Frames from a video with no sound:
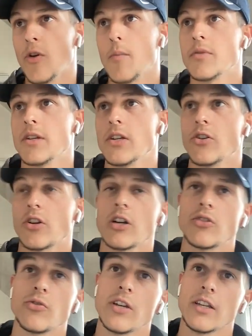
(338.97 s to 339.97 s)
represent your
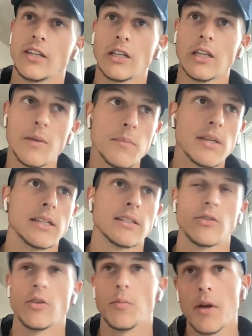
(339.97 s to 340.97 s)
country at the olympics or the